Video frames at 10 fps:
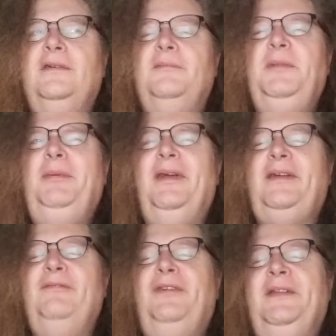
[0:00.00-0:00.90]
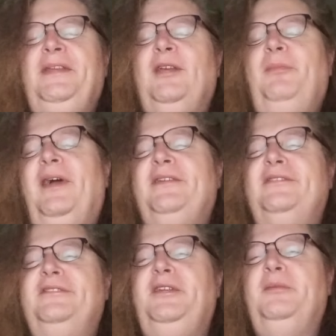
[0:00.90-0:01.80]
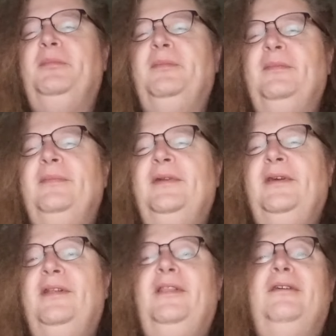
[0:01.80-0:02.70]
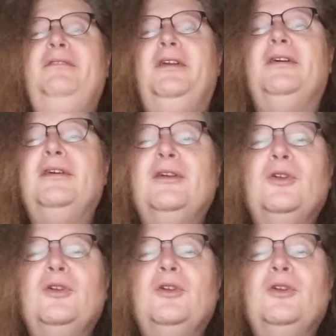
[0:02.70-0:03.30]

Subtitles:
Maybe I can finally get back to sleep. Love you.